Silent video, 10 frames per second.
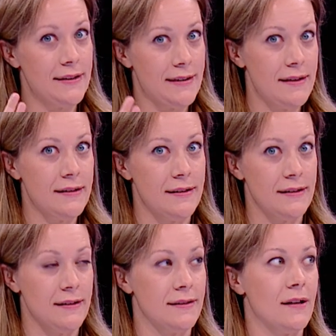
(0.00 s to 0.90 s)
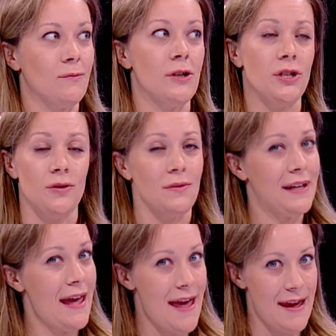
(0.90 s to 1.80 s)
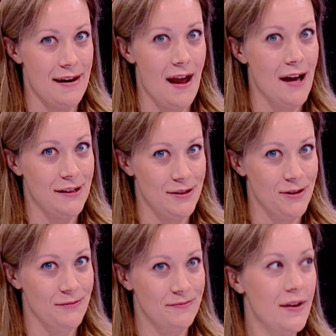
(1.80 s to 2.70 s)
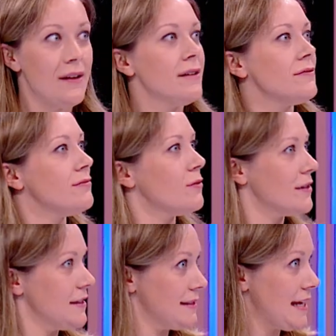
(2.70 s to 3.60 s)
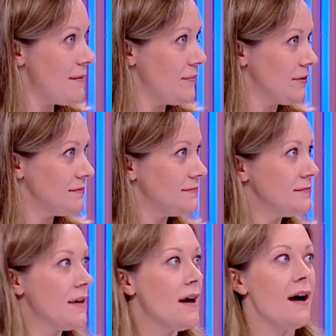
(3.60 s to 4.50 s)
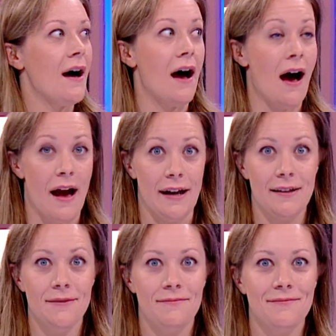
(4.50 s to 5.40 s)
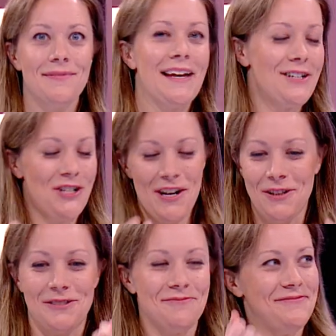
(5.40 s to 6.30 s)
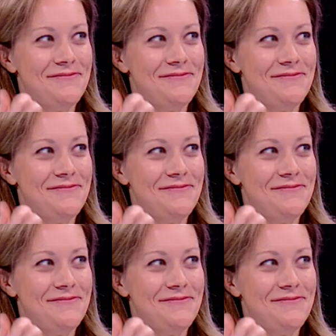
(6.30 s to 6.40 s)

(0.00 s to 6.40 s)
sentences on what you cannot do. For example, I can juggle.